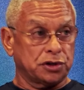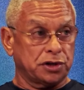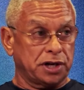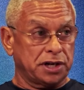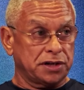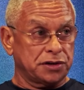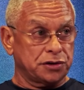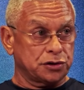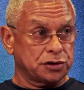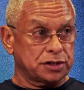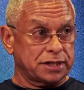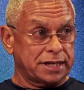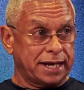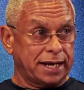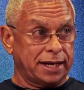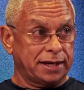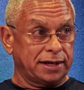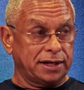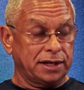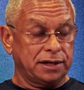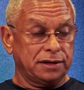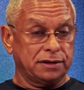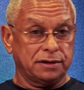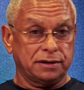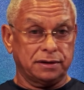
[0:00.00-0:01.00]
could
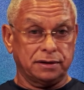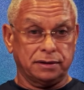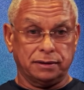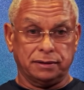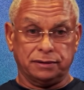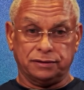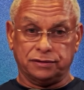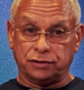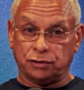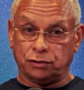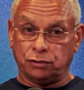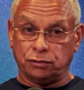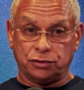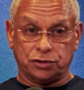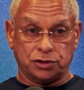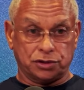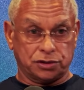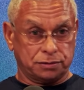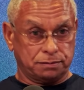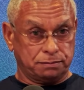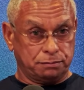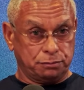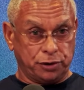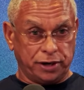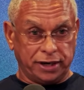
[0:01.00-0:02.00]
understand it. So
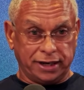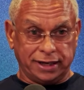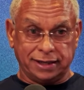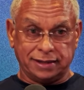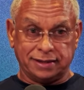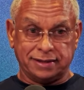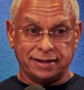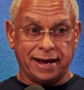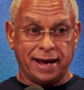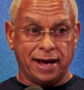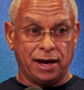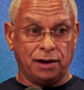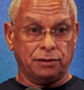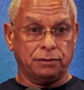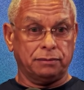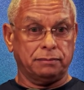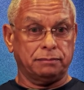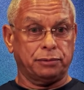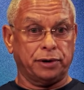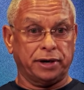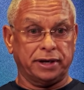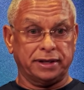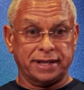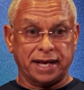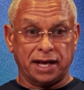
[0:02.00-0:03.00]
just break it down,
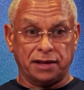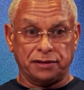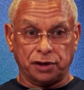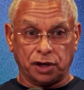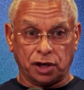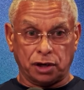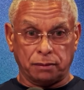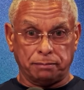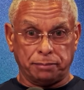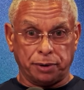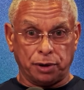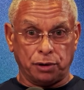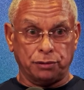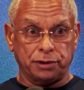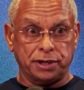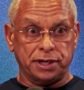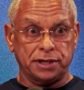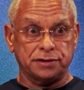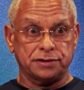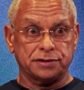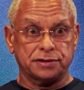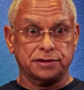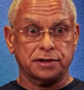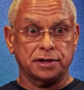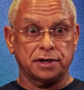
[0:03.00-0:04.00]
break down the
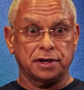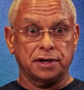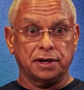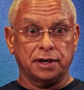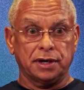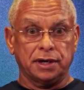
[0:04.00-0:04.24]
components.